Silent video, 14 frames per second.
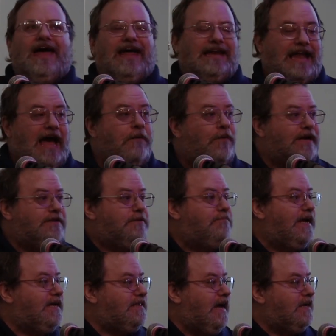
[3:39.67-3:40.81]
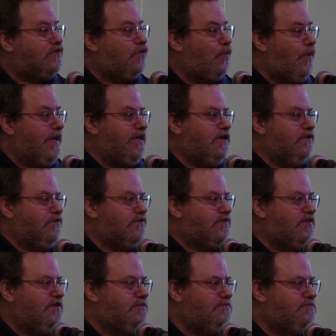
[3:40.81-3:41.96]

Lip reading: And I wanted to make that 20 years.